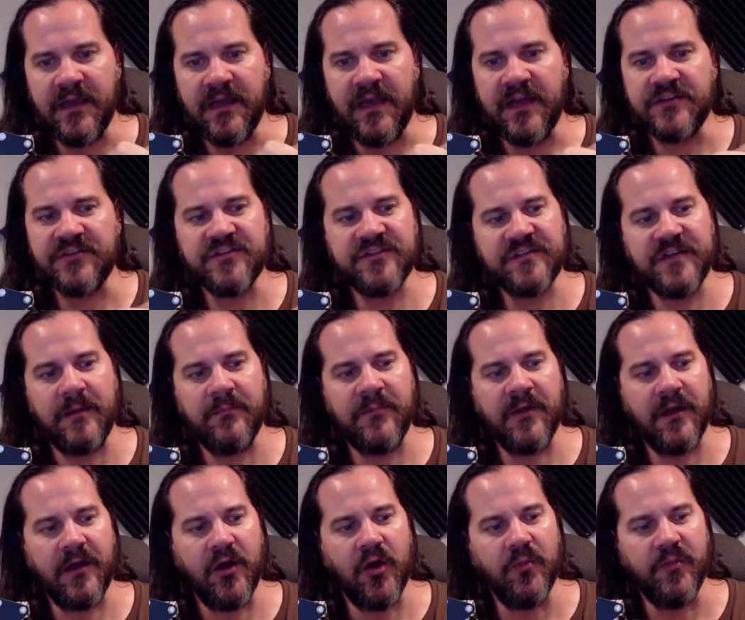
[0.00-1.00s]
I'm not
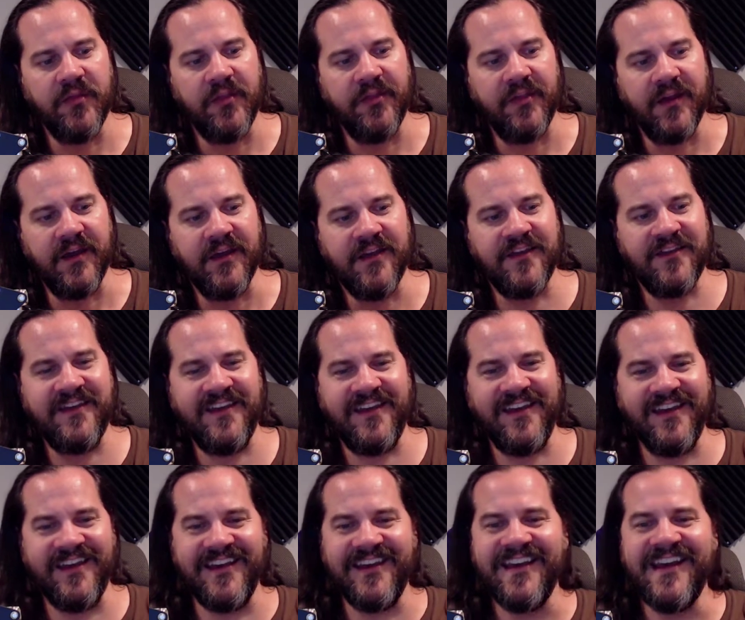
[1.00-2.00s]
going to open the thing.
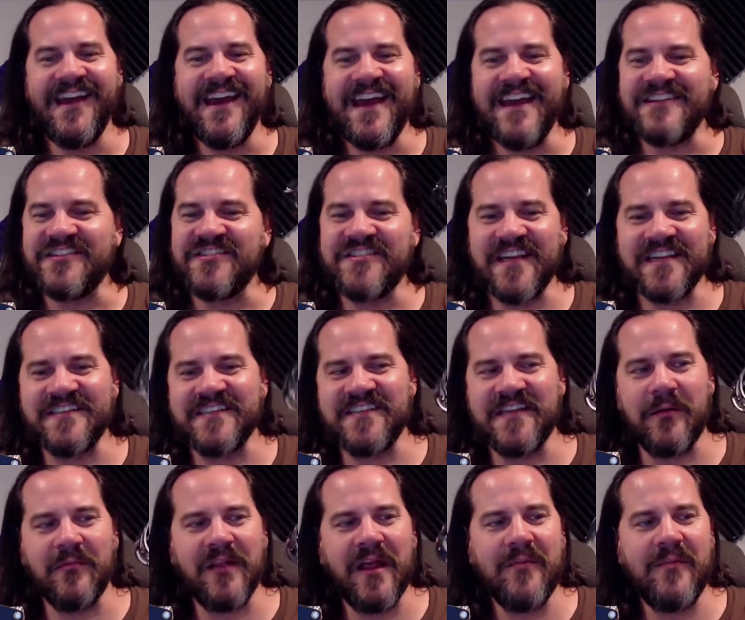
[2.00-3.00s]
It just takes a
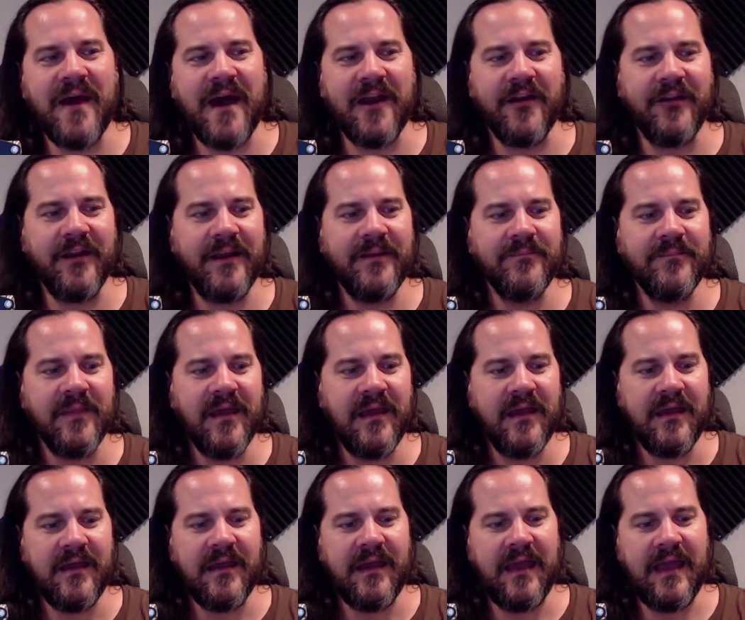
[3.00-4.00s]
AA battery,
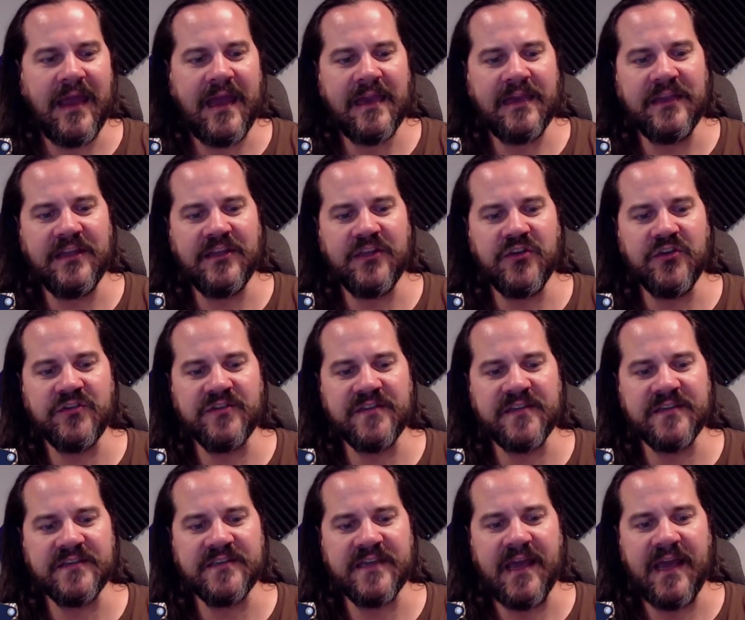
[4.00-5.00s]
and it
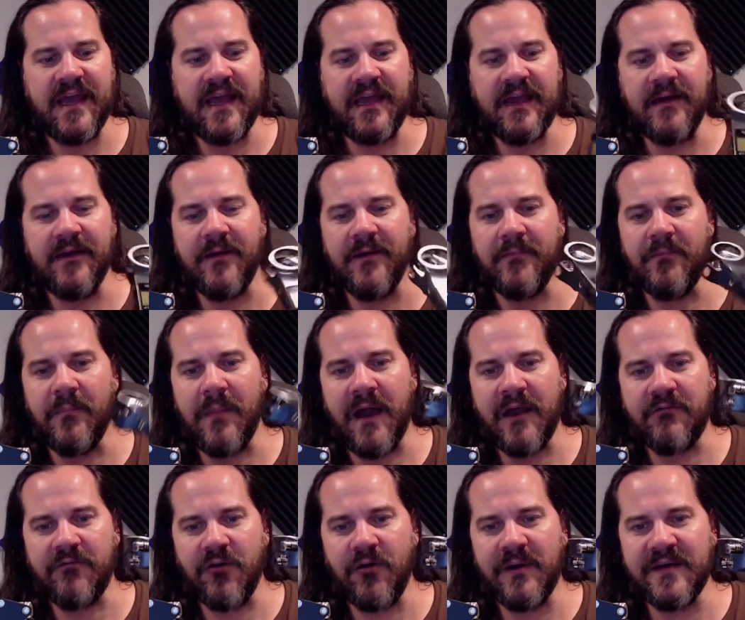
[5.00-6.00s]
uses a
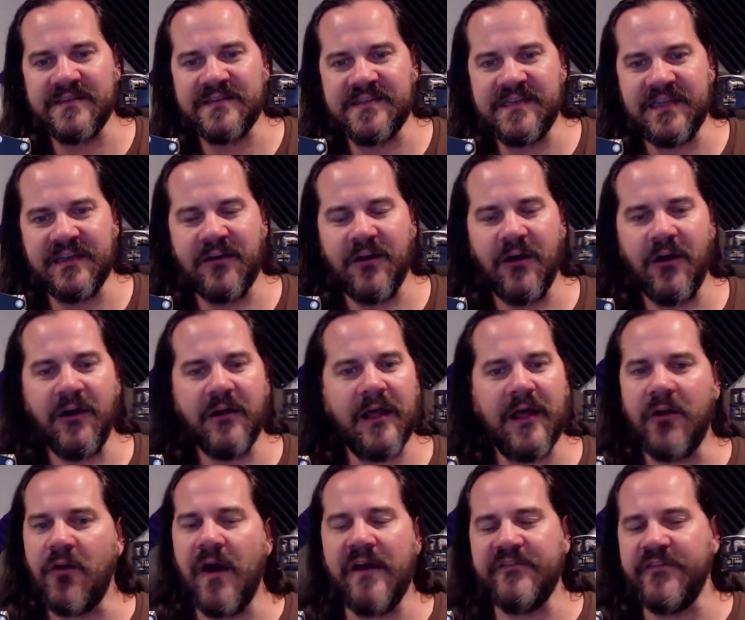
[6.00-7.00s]
micro SD card. I
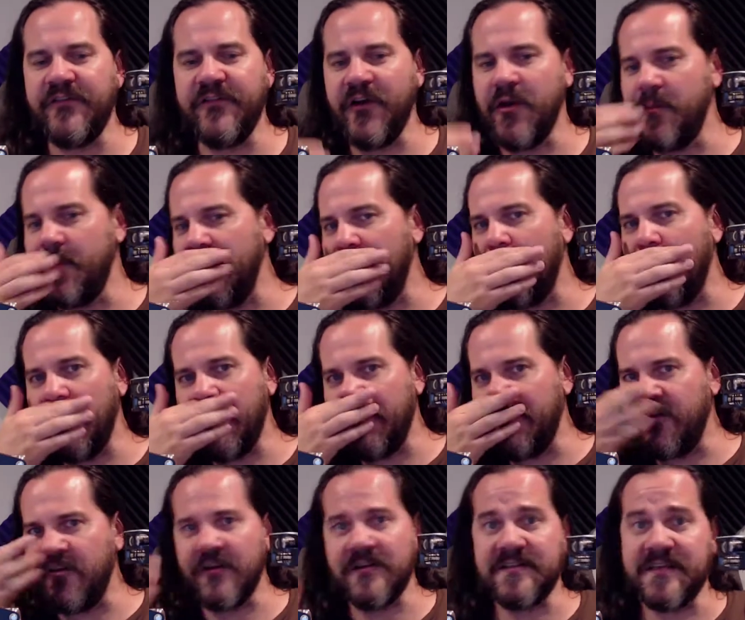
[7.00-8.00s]
don't have a very big one in
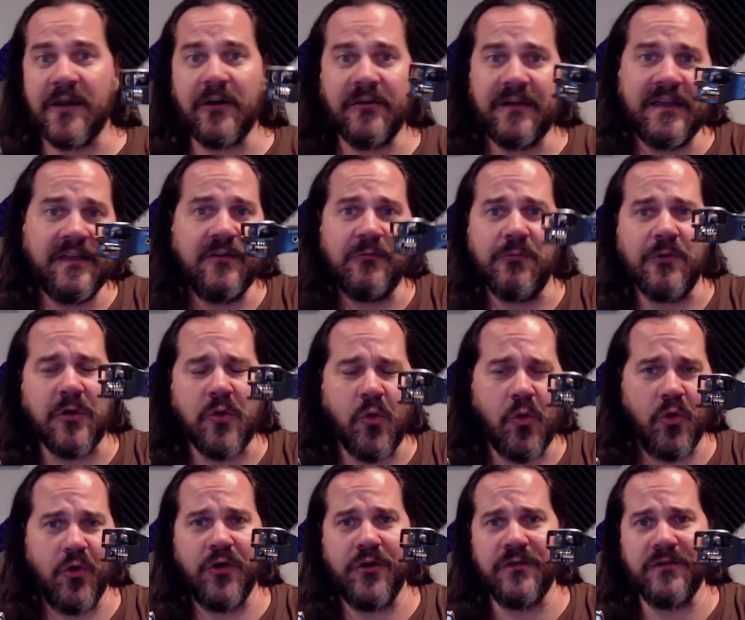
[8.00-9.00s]
there because I don't need to
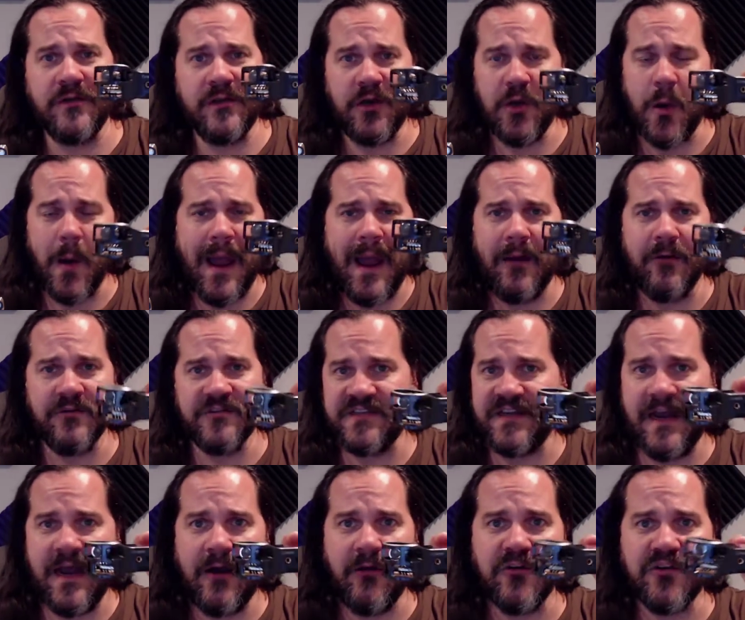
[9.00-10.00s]
record, hours and
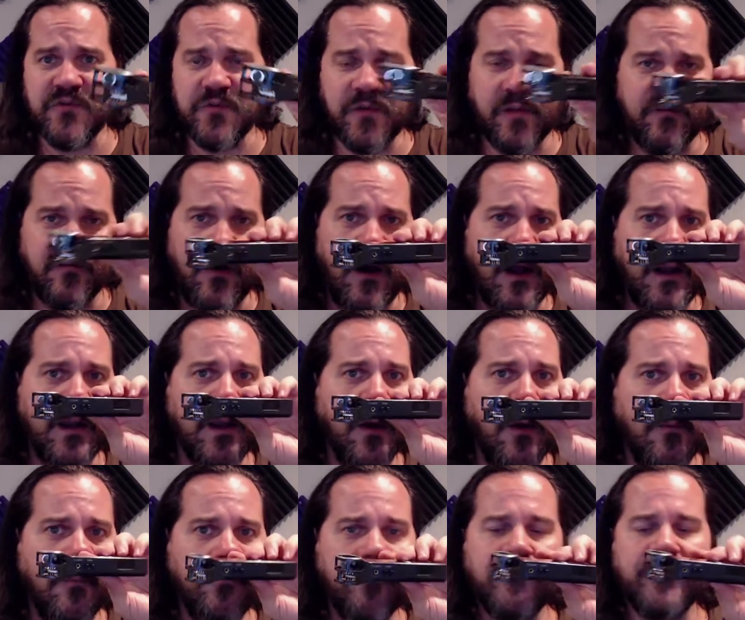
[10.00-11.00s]
hours worth of audio.